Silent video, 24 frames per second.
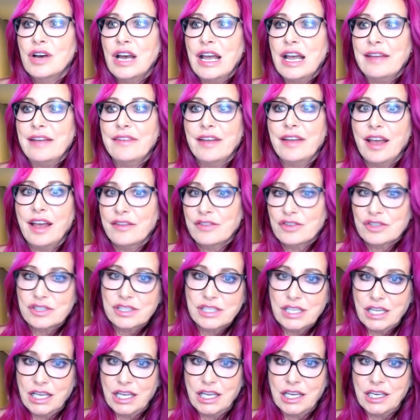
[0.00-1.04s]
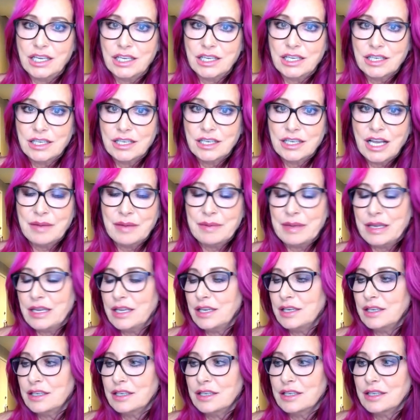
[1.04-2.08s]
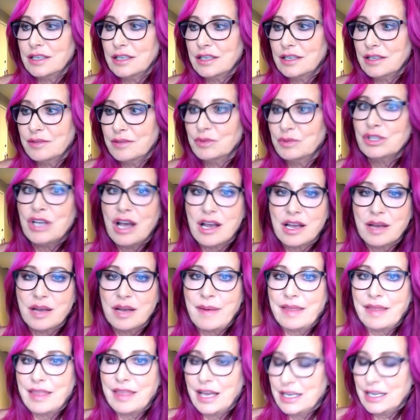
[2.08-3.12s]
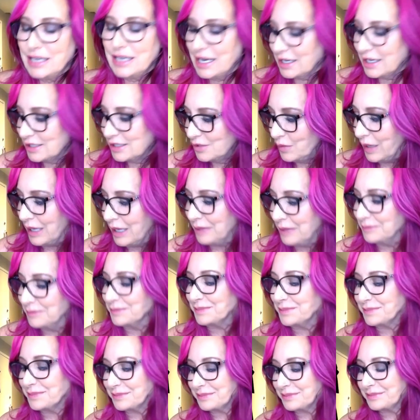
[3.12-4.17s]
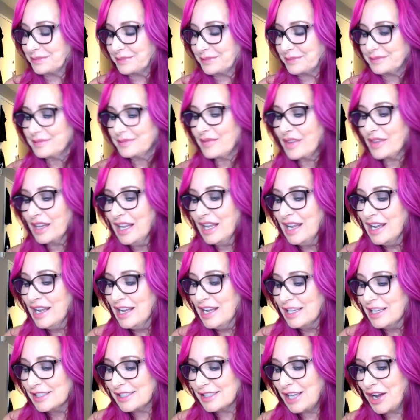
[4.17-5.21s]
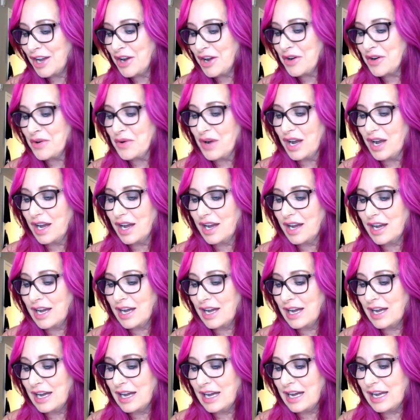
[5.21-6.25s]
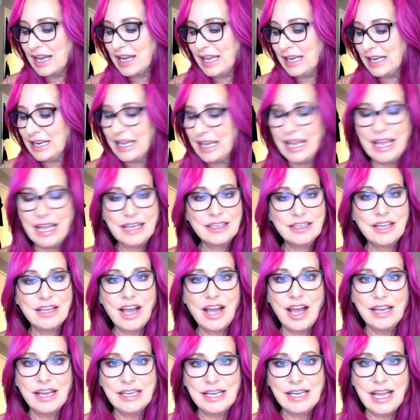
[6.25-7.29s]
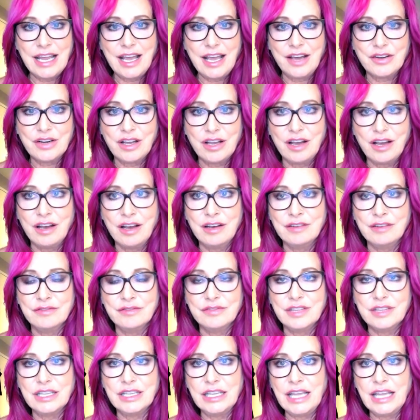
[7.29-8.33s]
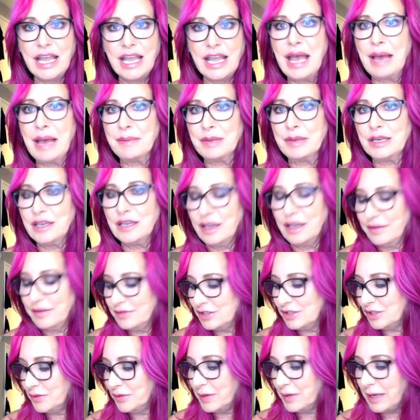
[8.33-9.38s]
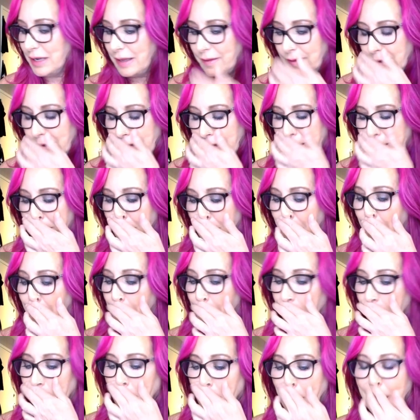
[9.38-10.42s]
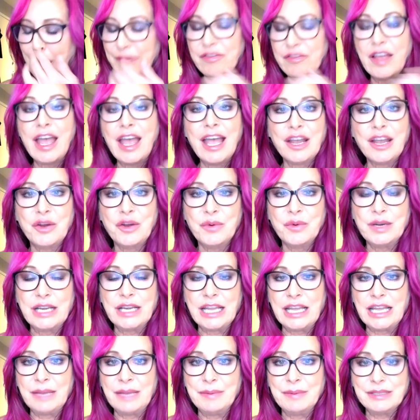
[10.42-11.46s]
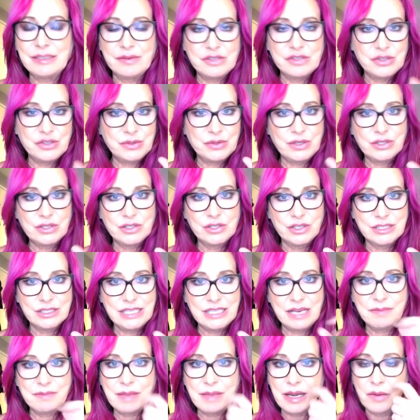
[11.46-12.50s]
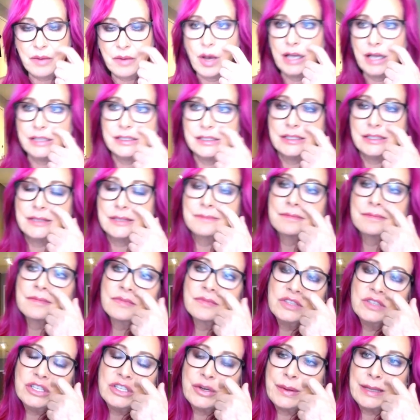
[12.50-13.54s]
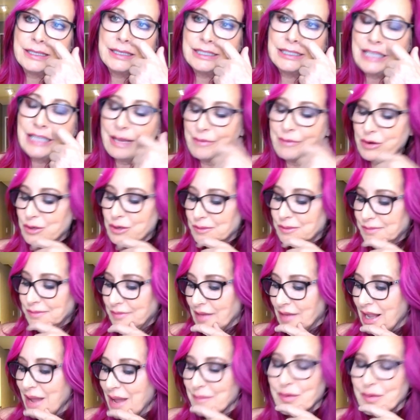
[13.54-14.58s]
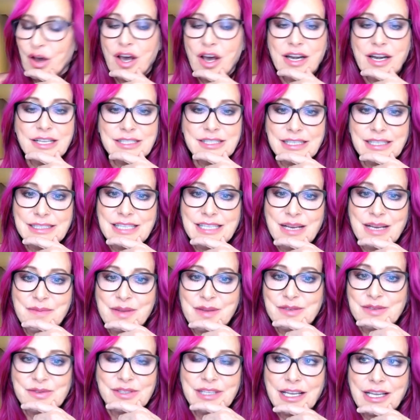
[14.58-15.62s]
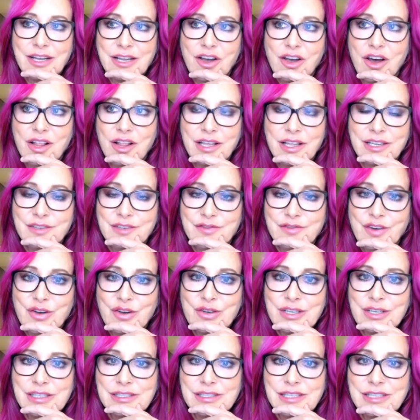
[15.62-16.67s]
I've ever seen. I mean, we'll talk about that next week. So, and I had gotten out of the habit of doing the life equity, because I was doing those little 10-minute ones during the summer. But honestly, 10 minutes was like all I could focus.